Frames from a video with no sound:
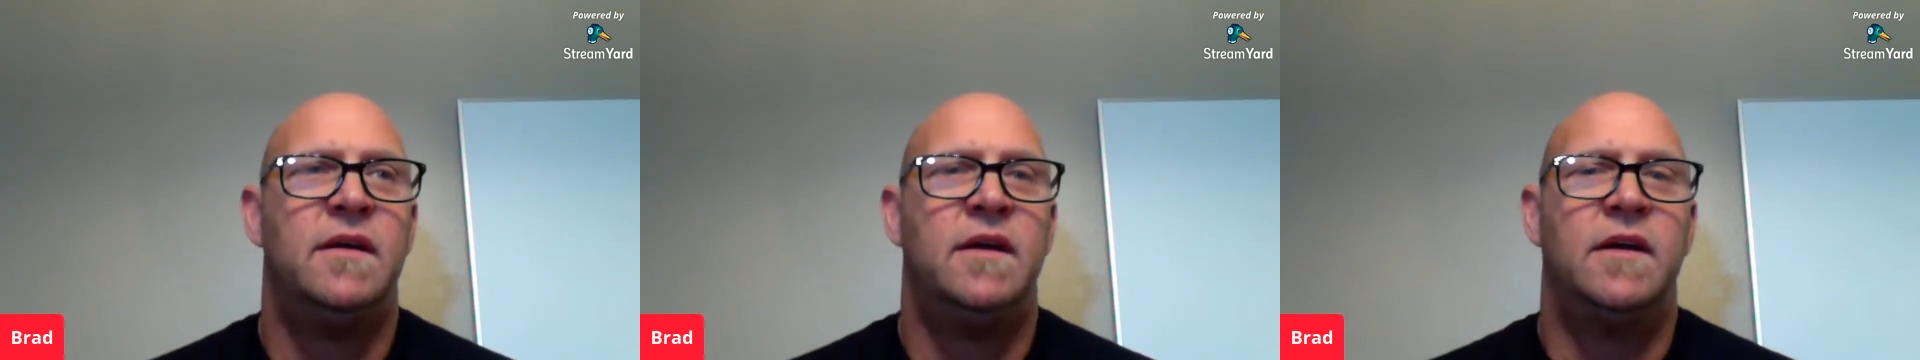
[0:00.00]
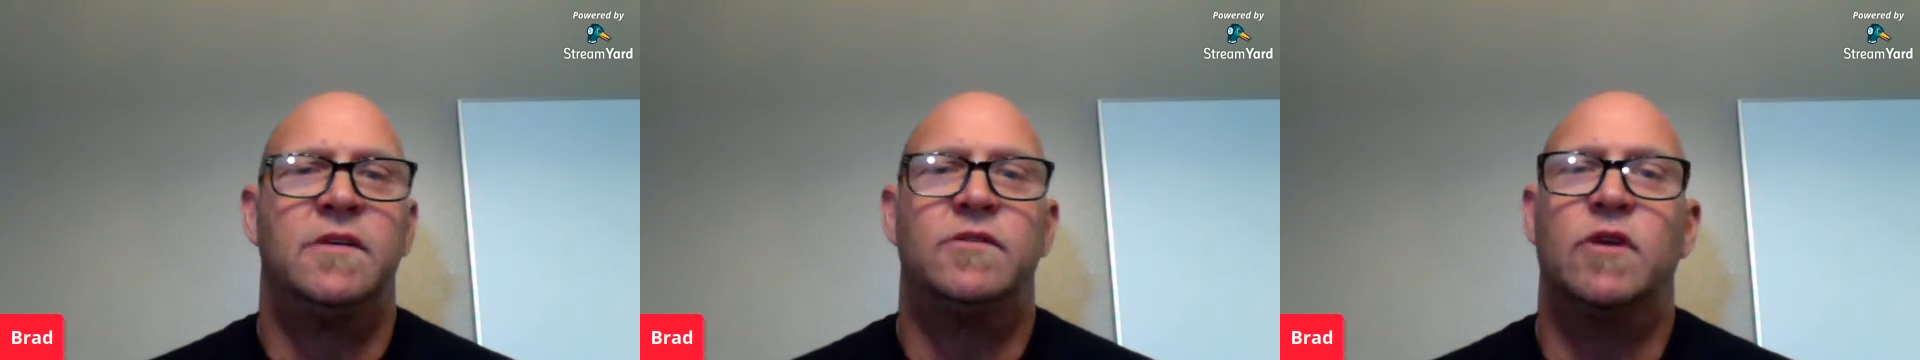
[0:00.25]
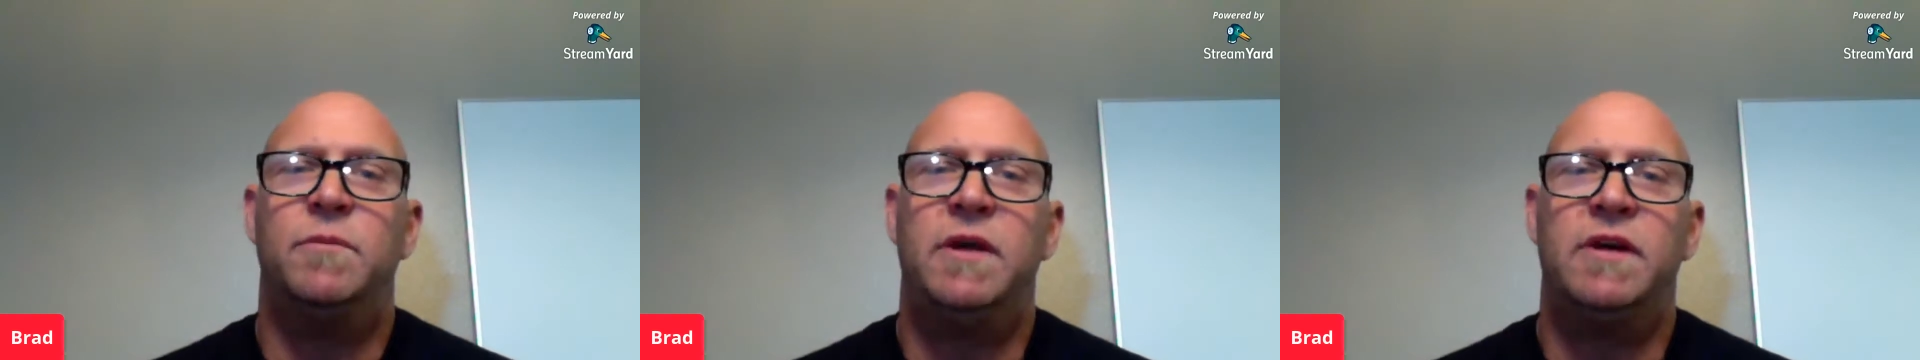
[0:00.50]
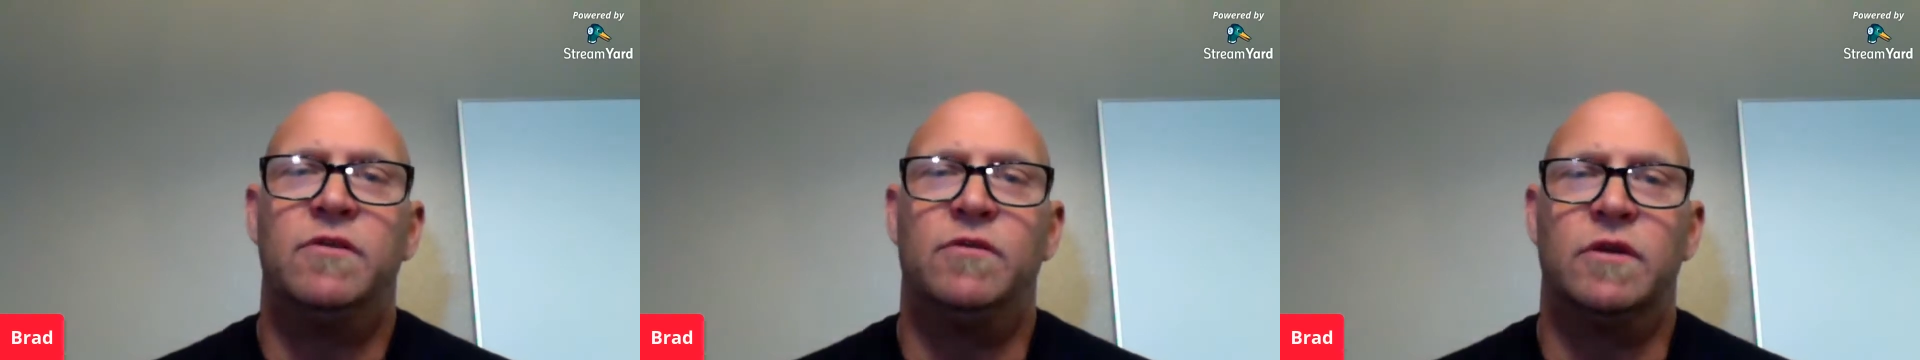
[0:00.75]
Grew up
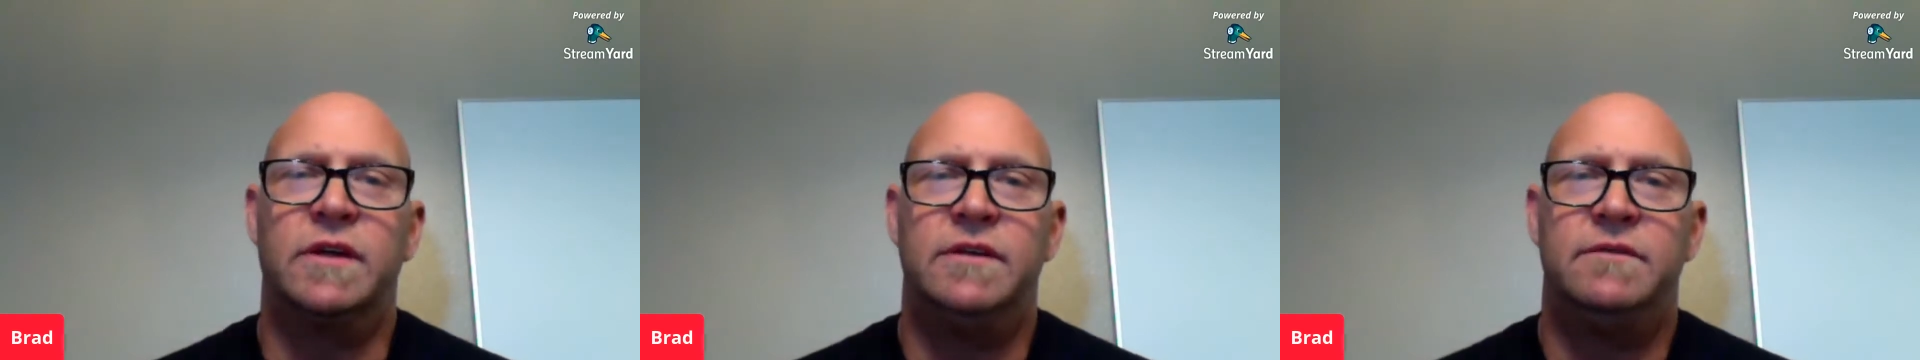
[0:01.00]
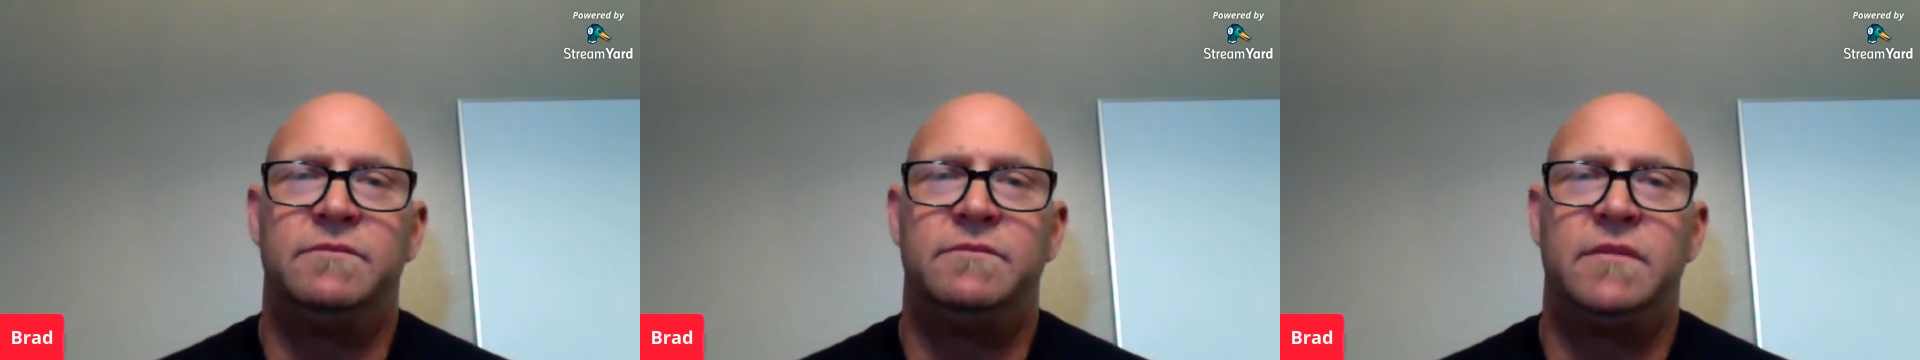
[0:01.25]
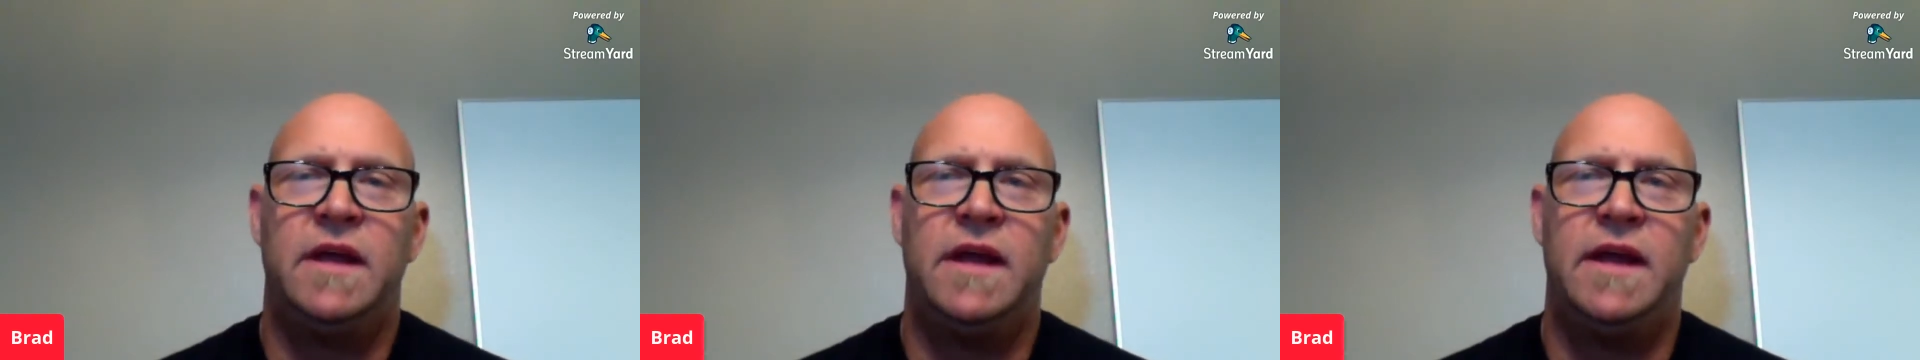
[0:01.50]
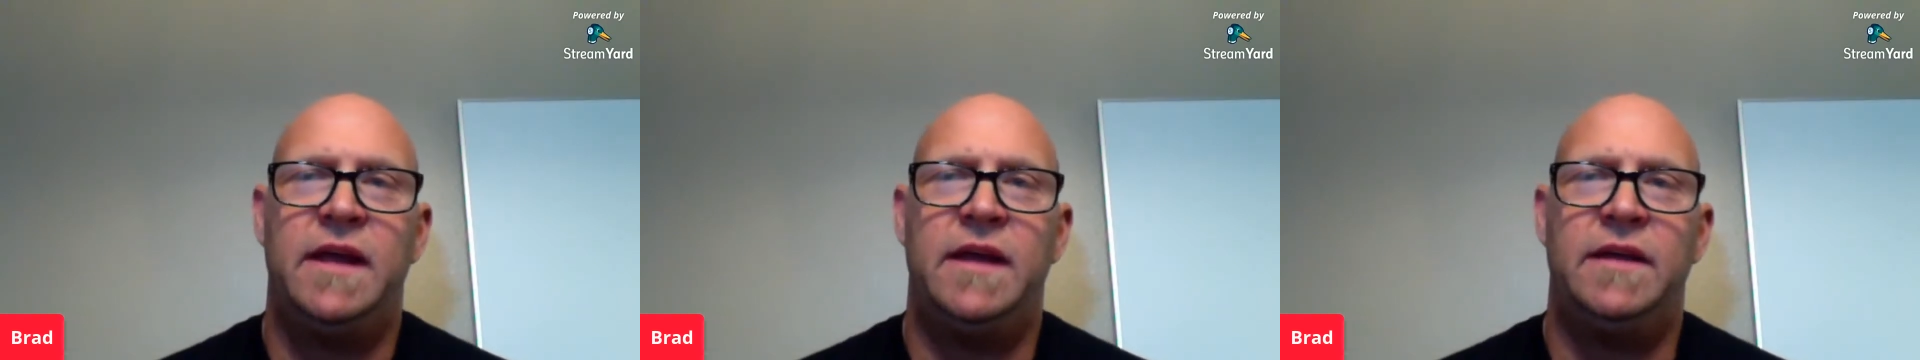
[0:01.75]
here in Oregon
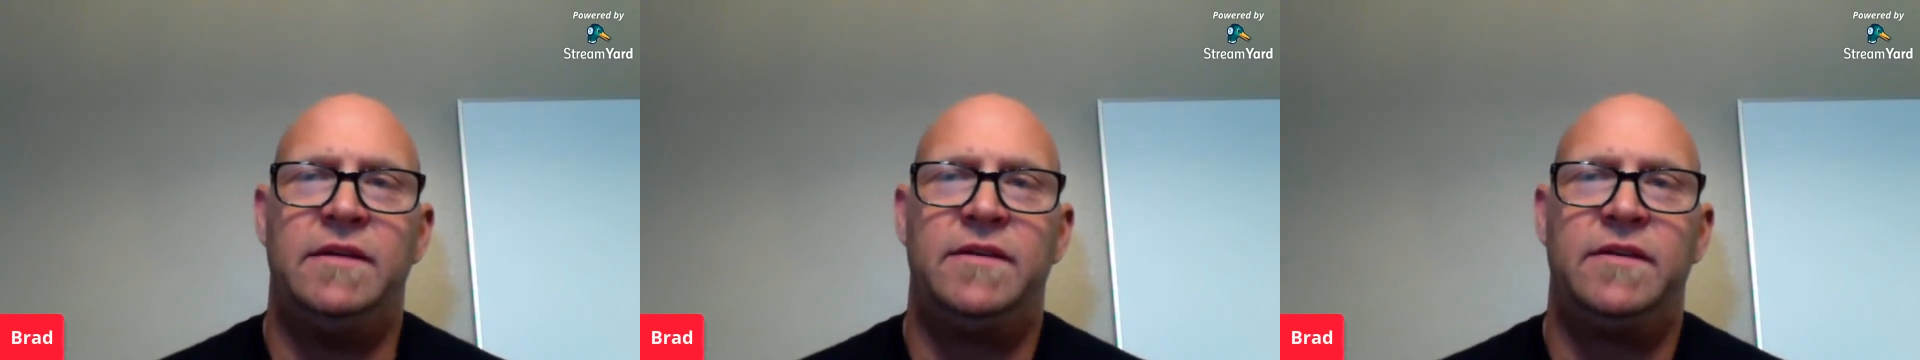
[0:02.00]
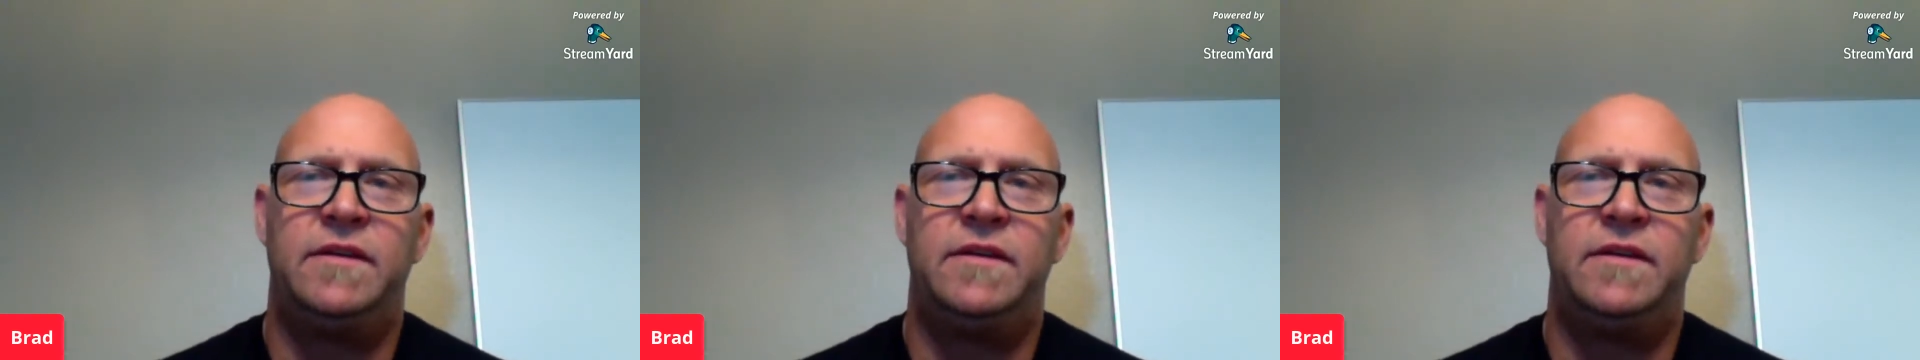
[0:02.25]
and